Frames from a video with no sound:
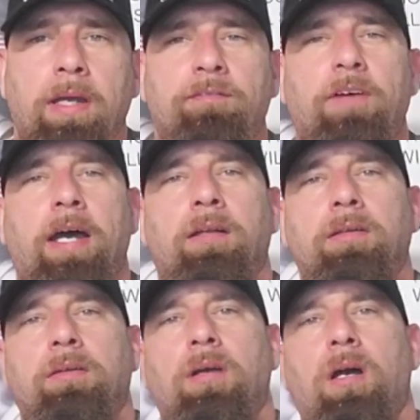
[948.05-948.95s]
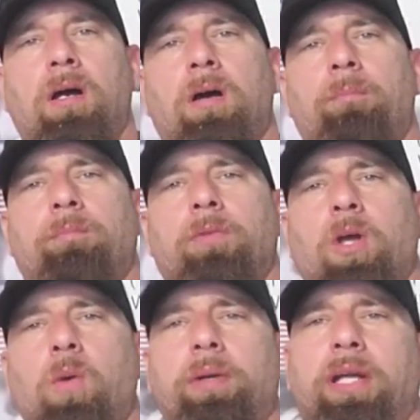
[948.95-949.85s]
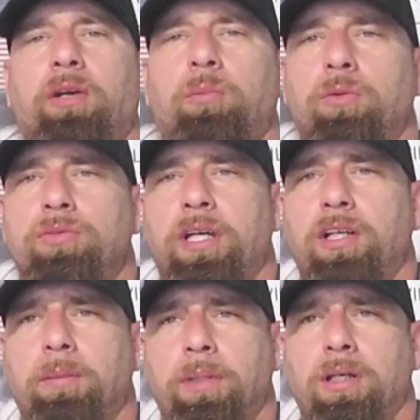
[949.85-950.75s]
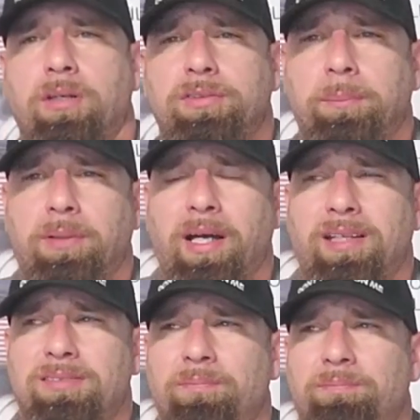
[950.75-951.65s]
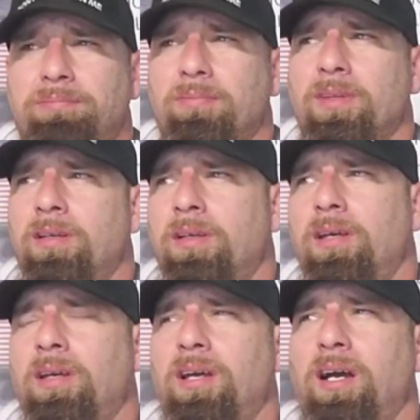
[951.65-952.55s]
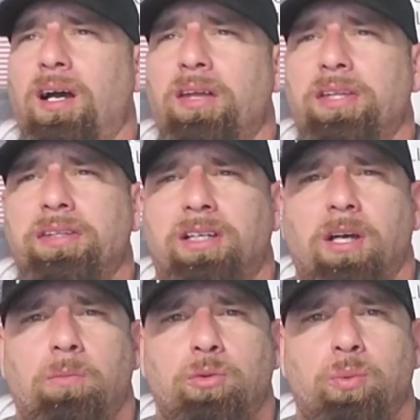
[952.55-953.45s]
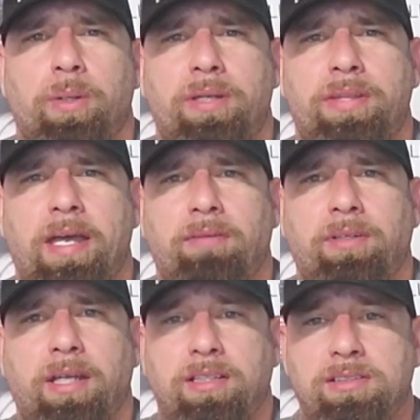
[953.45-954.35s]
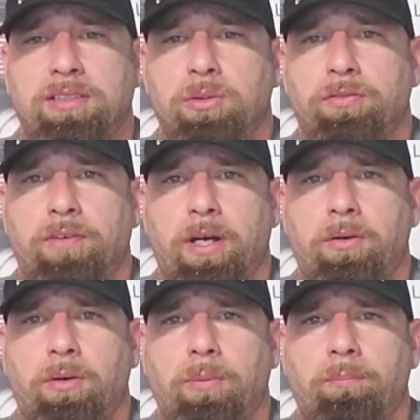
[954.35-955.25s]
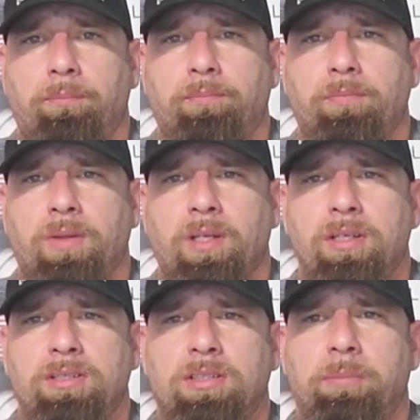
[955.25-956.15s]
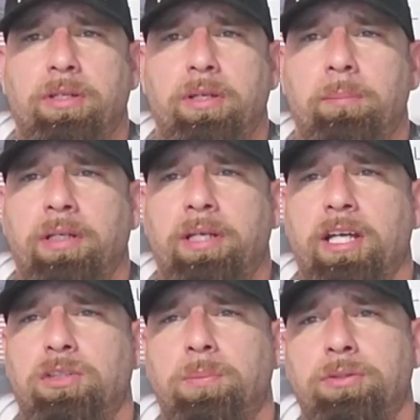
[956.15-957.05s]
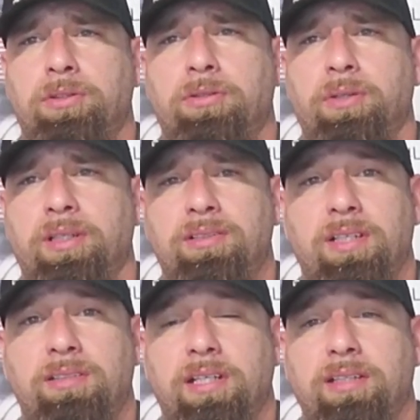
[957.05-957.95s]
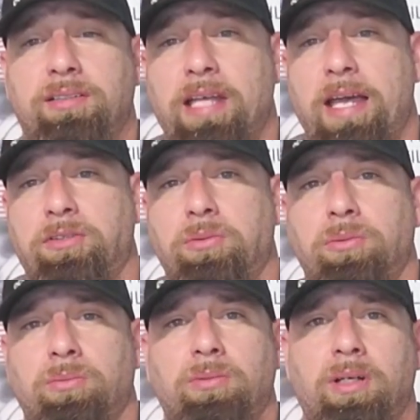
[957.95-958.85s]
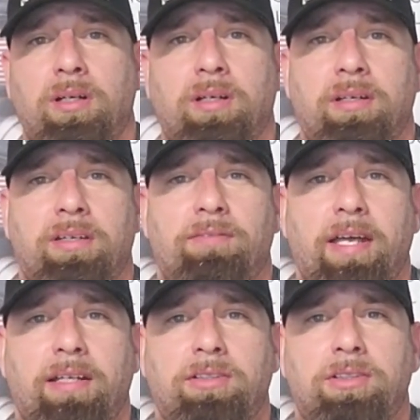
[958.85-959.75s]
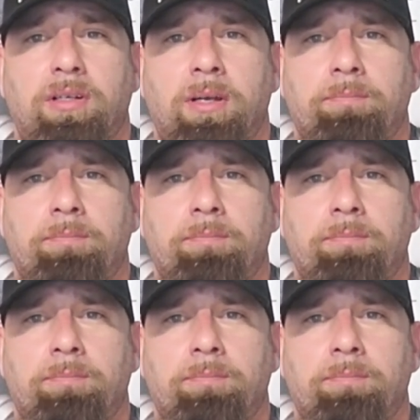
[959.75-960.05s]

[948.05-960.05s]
And finally, open carry removes the element of surprise that comes with having a concealed firearm. Something that many experts agree is a tactical advantage.